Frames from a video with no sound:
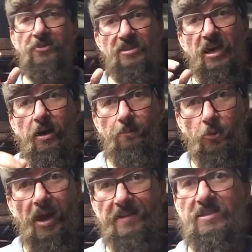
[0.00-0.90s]
It's
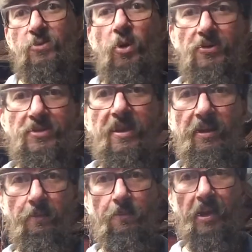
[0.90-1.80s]
brass as well as
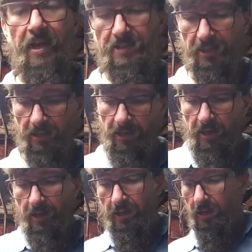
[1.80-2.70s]
a plastic,
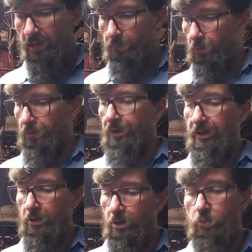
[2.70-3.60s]
or
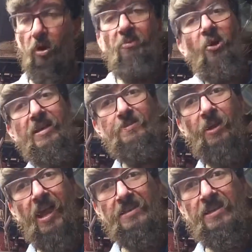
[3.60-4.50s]
like a rubberized
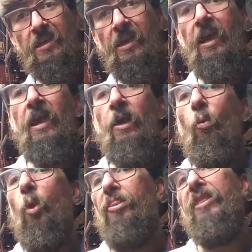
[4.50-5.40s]
plastic.
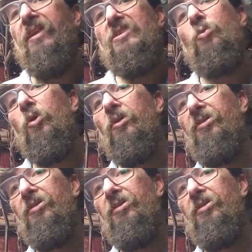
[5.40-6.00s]
One thing that's worth